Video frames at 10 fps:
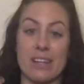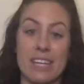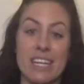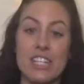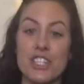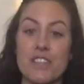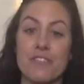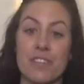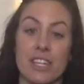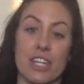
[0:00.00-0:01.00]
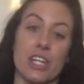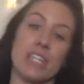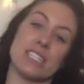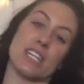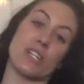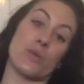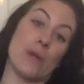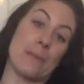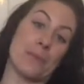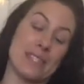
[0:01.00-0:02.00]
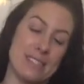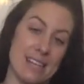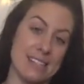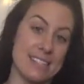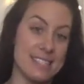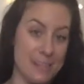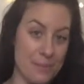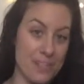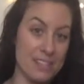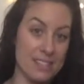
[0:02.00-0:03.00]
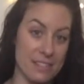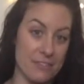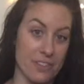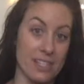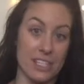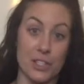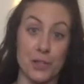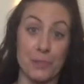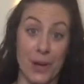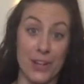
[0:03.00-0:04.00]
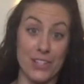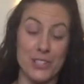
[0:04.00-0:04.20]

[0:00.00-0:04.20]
each finger is going to represent something different in your book.